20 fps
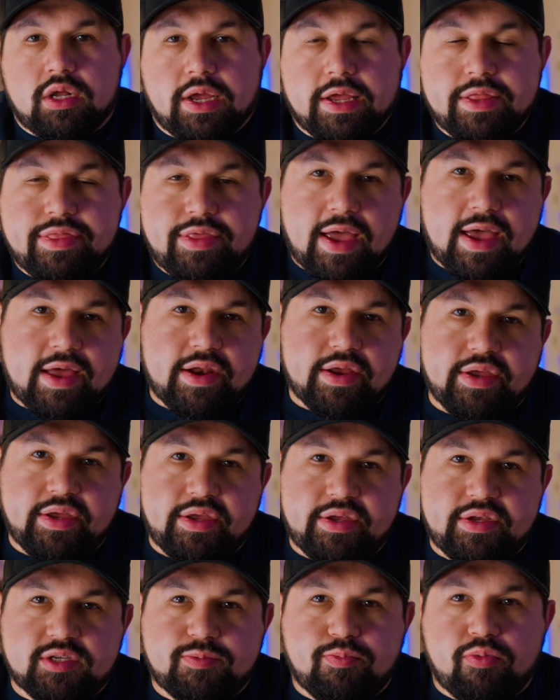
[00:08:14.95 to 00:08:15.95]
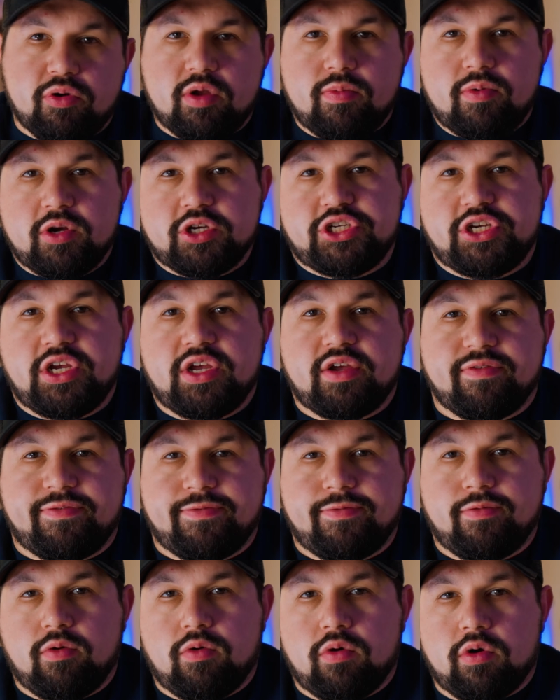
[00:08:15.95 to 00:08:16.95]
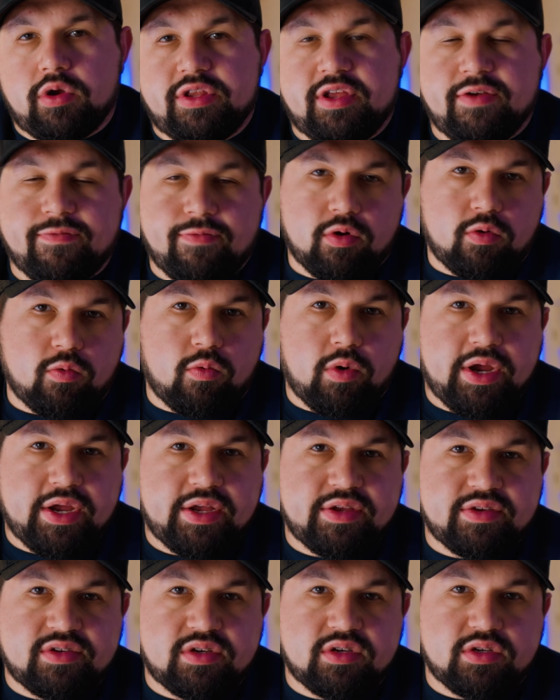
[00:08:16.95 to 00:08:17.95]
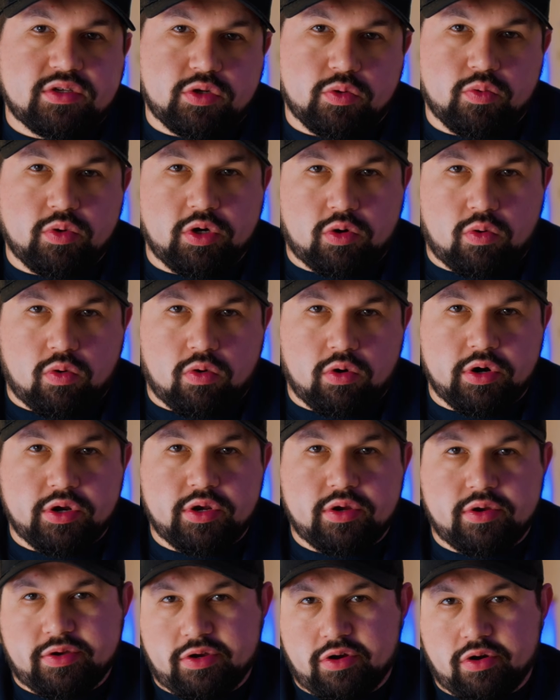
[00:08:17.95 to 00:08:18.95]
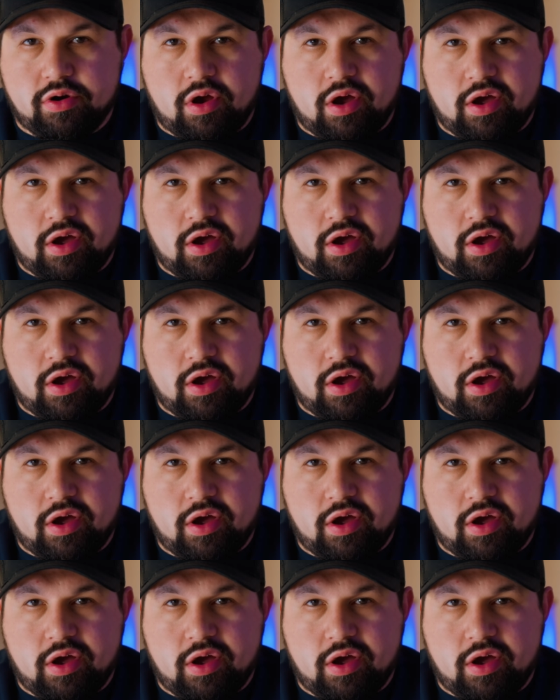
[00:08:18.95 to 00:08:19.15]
And that is pretty much it for different ways to record your